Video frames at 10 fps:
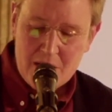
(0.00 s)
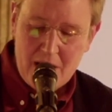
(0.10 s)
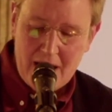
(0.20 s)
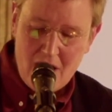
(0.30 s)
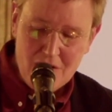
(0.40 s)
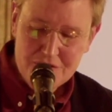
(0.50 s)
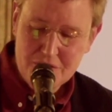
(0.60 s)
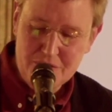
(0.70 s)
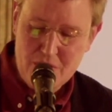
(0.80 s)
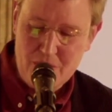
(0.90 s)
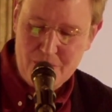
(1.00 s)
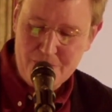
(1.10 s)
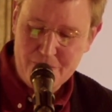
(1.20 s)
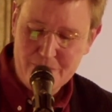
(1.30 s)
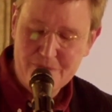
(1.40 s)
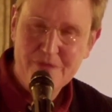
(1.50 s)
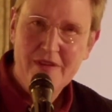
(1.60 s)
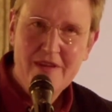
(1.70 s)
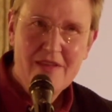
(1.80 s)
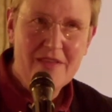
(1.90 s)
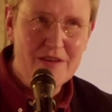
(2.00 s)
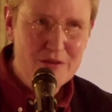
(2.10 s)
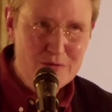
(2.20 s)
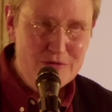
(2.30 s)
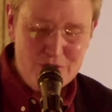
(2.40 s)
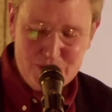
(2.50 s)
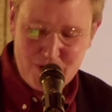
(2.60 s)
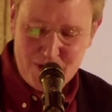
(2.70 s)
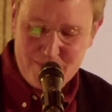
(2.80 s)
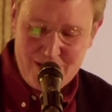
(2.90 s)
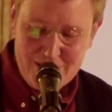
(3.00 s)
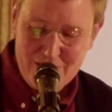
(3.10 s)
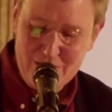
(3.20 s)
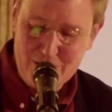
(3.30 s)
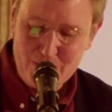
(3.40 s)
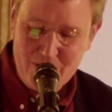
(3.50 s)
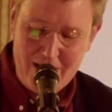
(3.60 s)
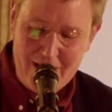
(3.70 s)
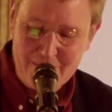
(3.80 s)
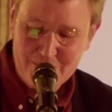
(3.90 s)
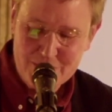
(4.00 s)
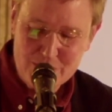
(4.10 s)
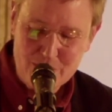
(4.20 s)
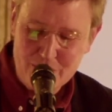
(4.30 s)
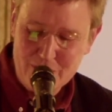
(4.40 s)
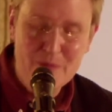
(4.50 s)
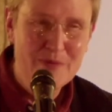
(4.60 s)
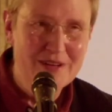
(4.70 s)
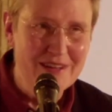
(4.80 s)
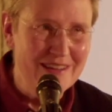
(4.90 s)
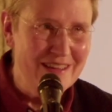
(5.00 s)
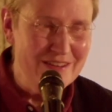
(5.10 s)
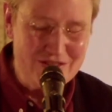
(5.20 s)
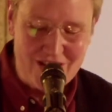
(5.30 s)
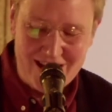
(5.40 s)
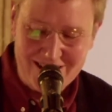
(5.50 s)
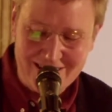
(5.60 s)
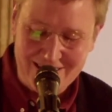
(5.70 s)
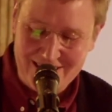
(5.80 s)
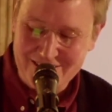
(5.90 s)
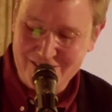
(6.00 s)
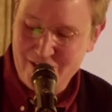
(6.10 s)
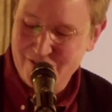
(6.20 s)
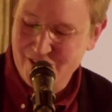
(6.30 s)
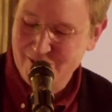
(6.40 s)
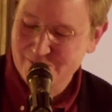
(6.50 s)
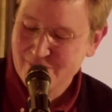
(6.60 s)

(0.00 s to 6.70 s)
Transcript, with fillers: I also know that you too are making your way toward opening and shining and loving.